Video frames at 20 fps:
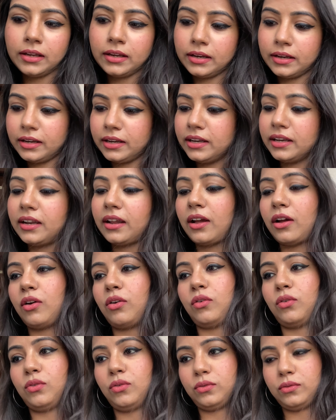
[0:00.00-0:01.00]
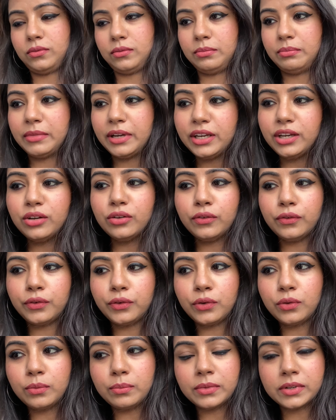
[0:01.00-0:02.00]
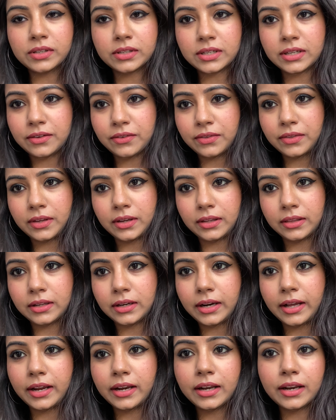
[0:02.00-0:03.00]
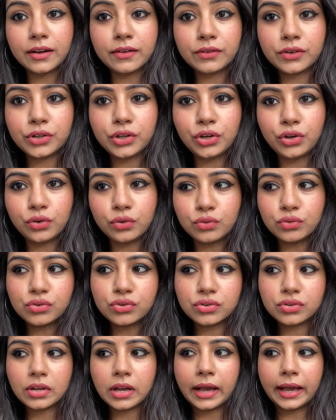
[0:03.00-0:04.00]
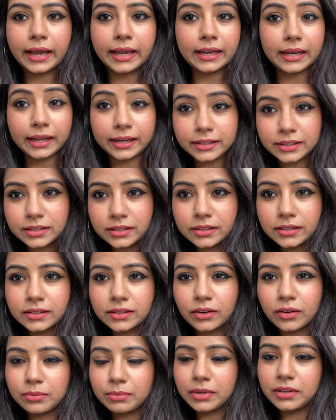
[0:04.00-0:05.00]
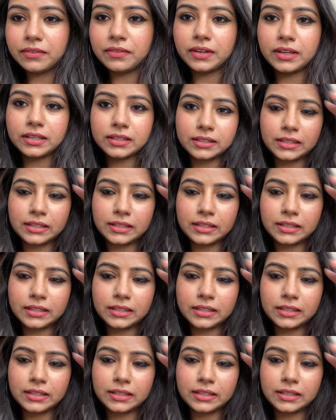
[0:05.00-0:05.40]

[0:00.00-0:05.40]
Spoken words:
Now, many of you must have think that I never use highlighter on my face.